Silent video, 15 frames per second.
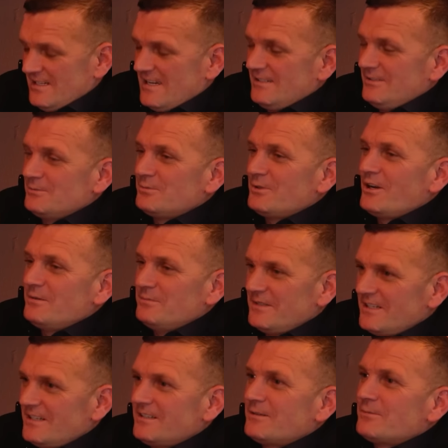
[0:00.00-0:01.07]
Yeah, you brought
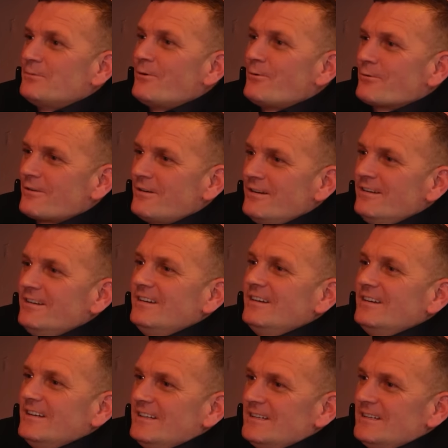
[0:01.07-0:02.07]
me on to work. Yeah.